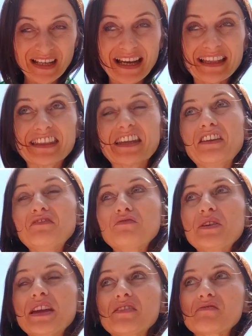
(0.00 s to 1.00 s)
And if
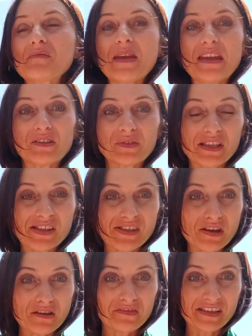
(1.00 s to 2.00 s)
we remain on the
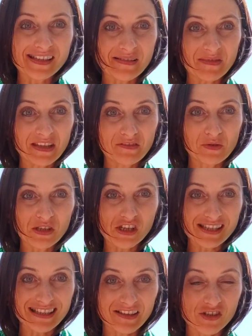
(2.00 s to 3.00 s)
surface, I mean, if we
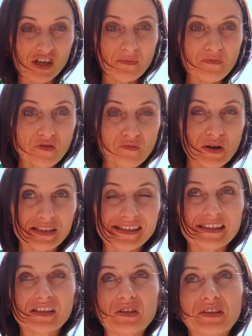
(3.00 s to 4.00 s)
just like jump from one
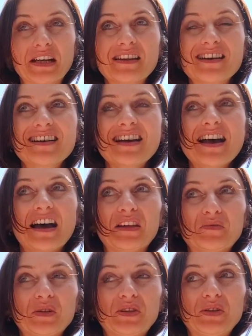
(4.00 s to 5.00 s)
thing to another, and
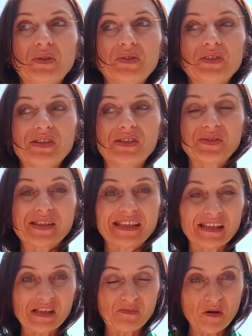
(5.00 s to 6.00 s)
we don't do
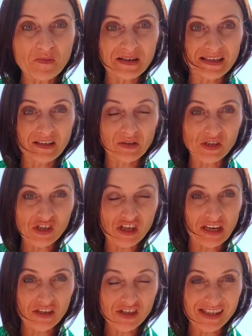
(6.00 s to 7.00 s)
things properly,
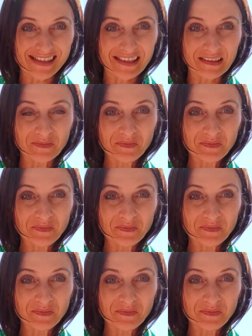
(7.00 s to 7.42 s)
conscientiously,